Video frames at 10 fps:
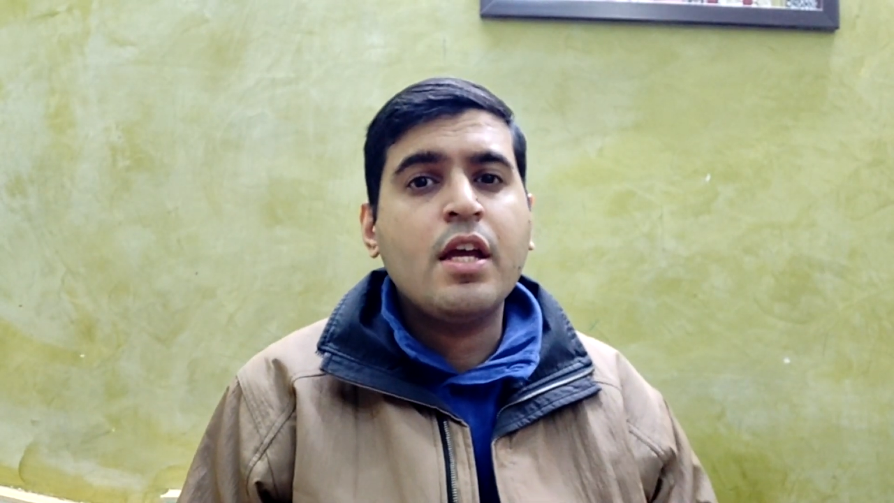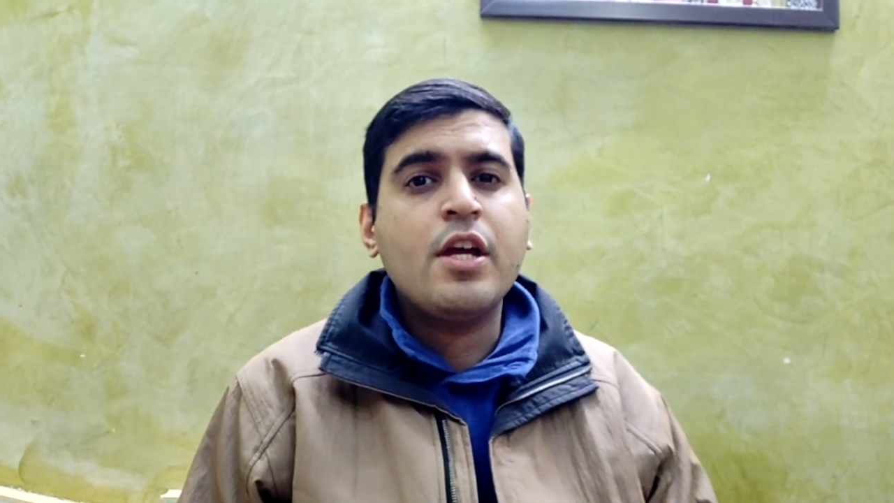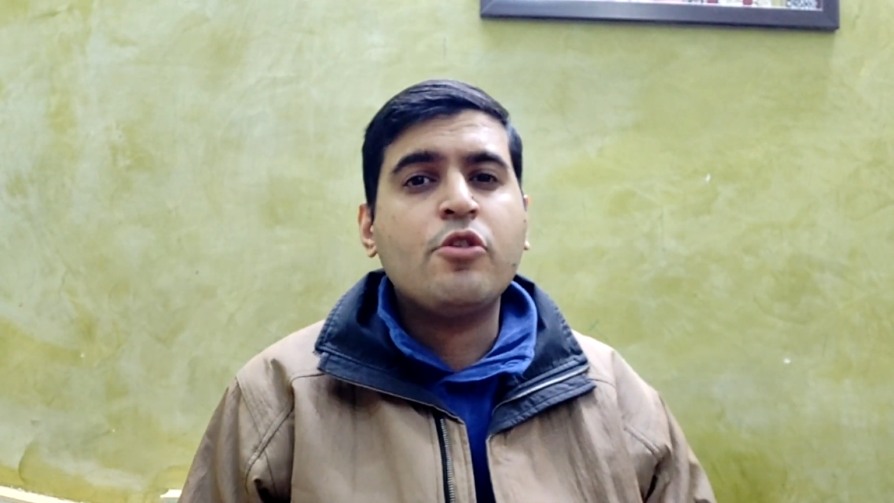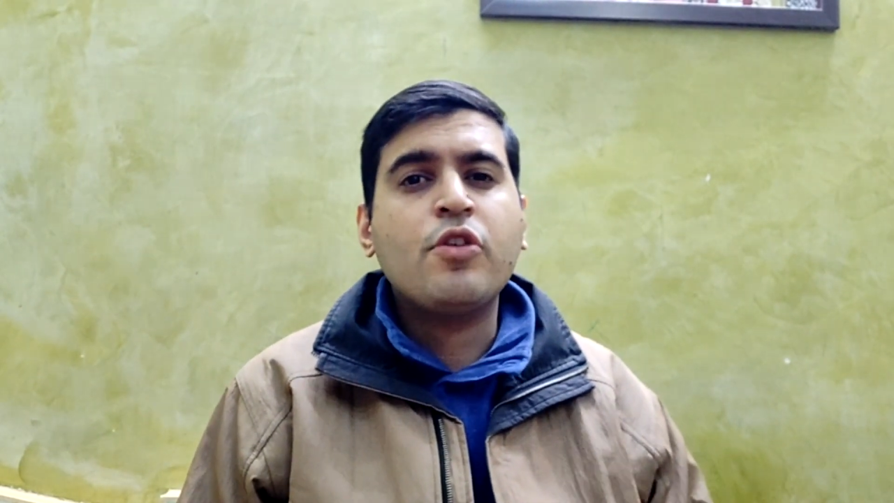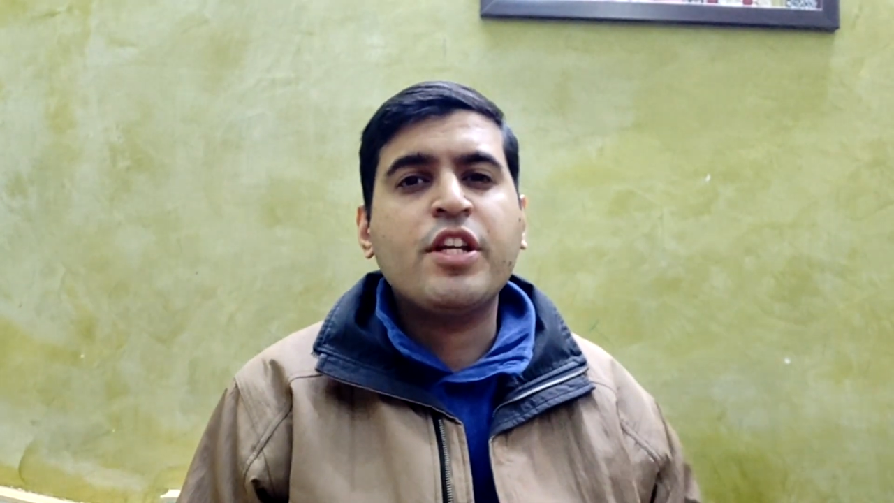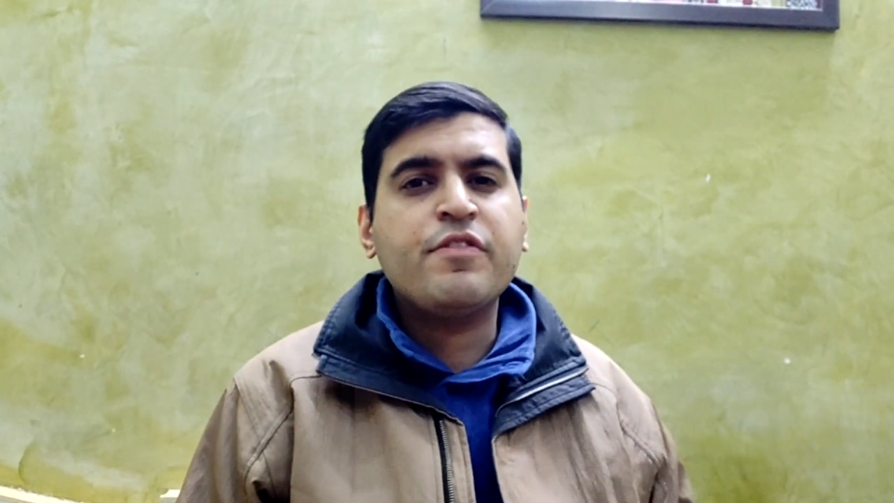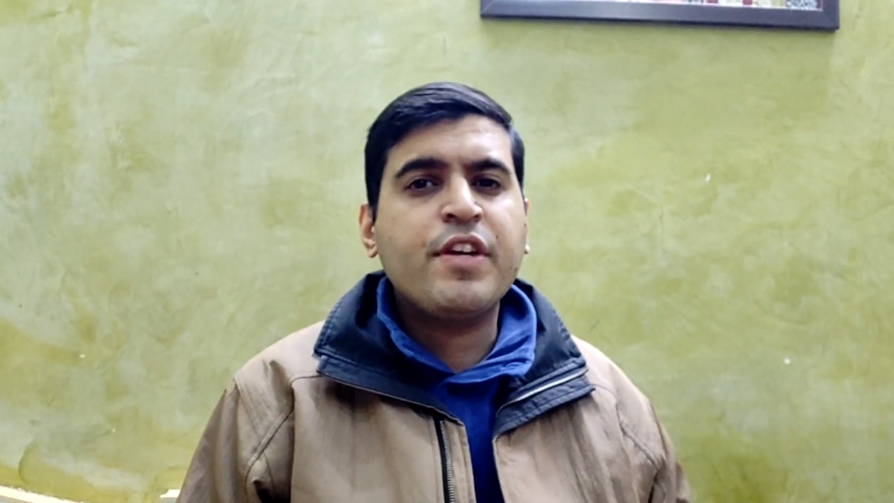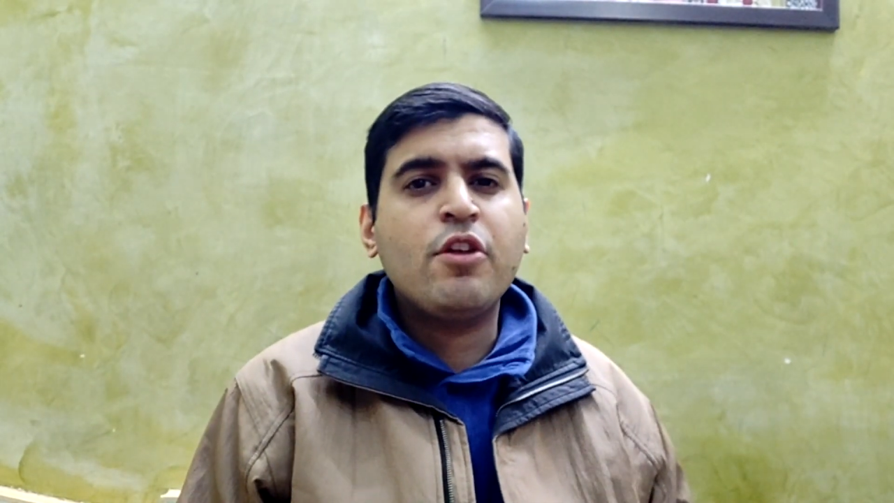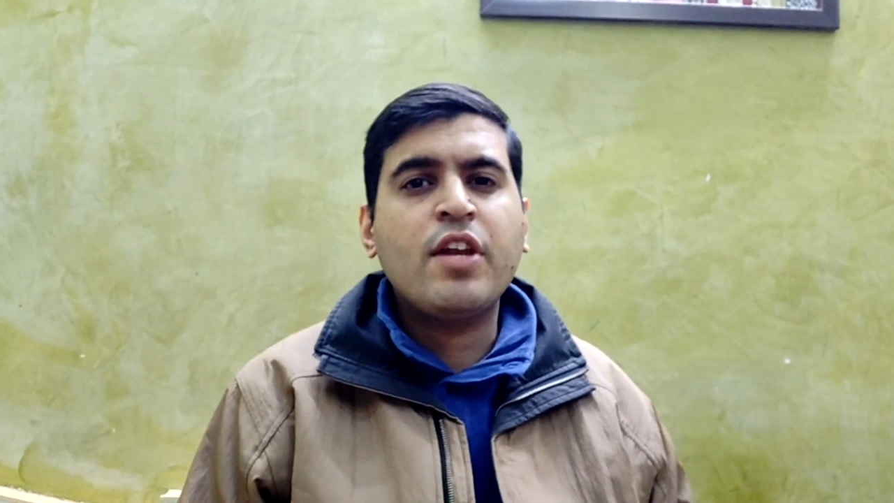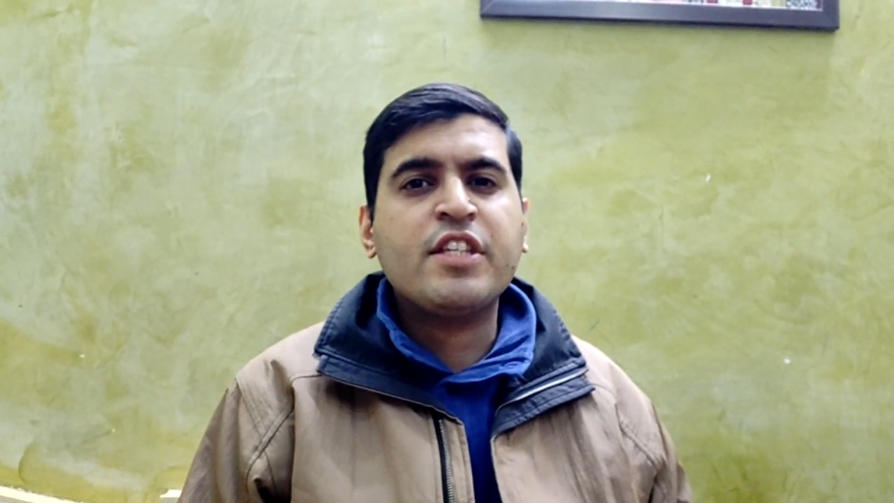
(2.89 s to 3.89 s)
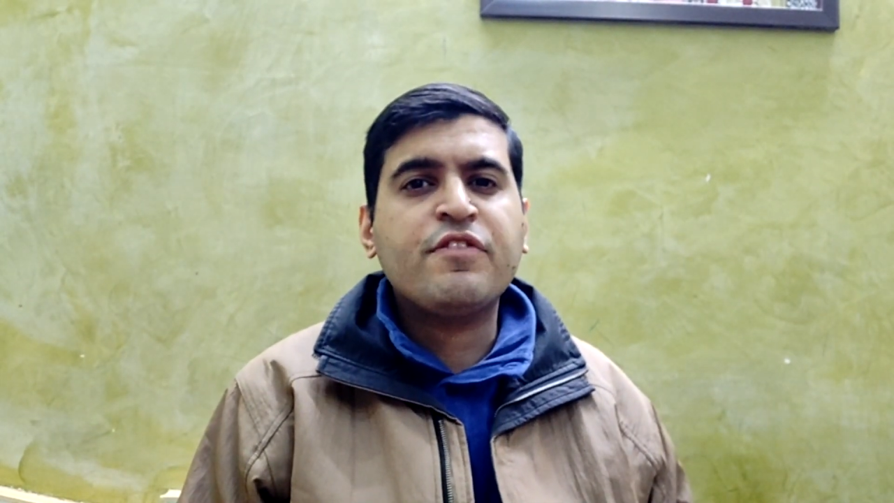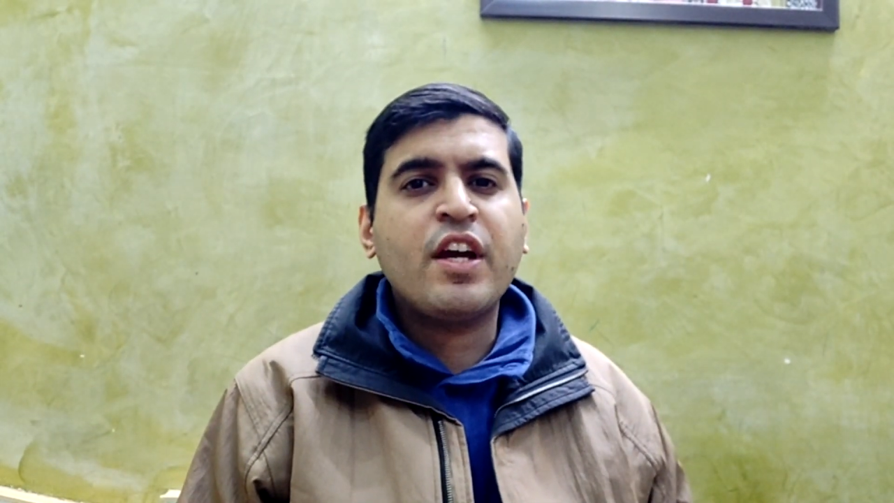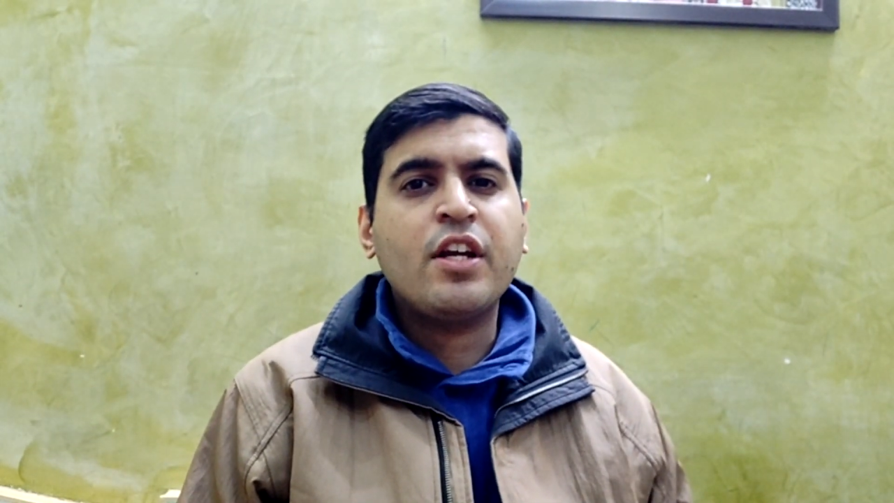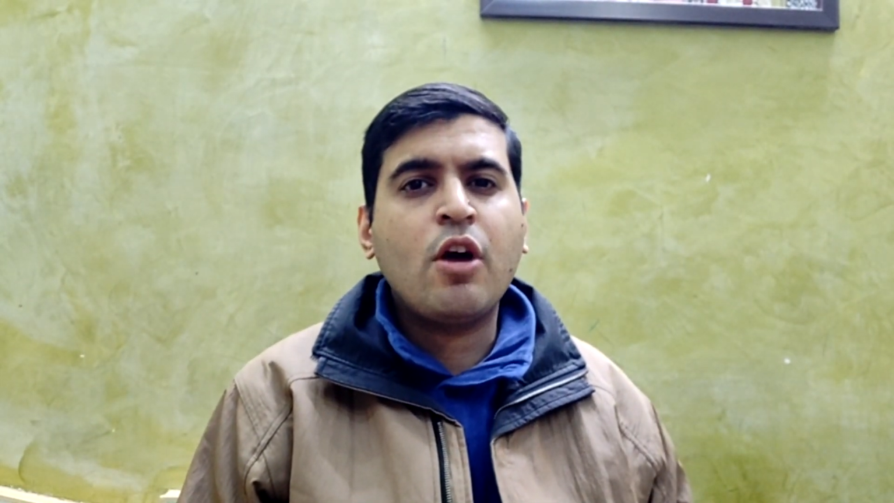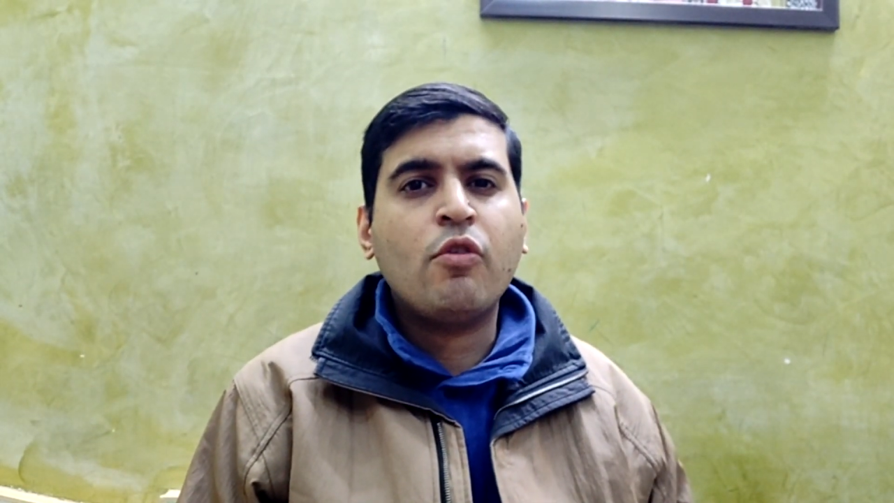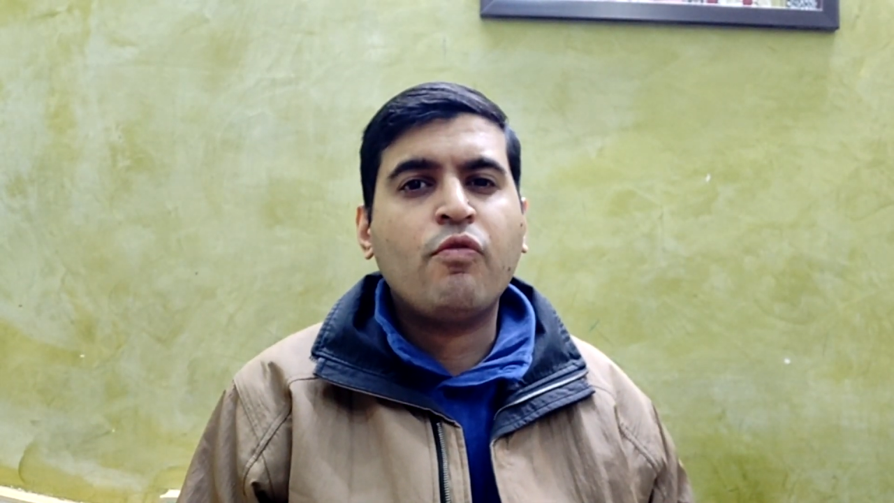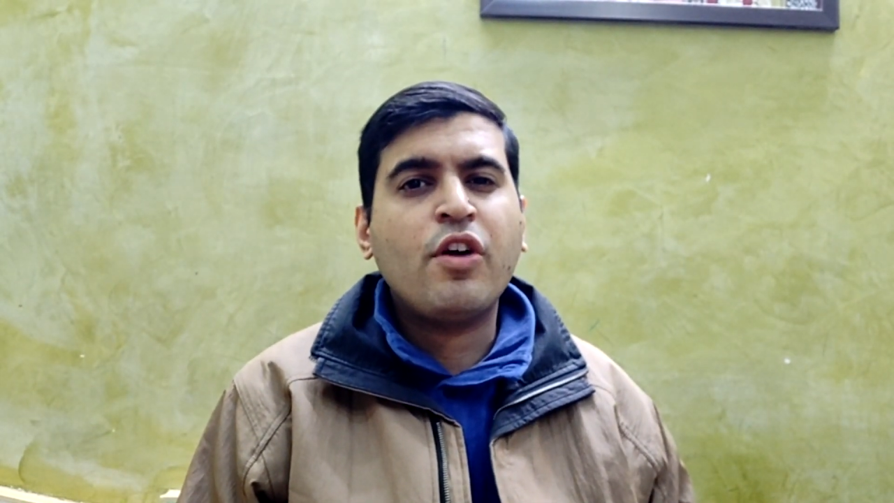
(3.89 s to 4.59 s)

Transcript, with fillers: In today's video, let's find out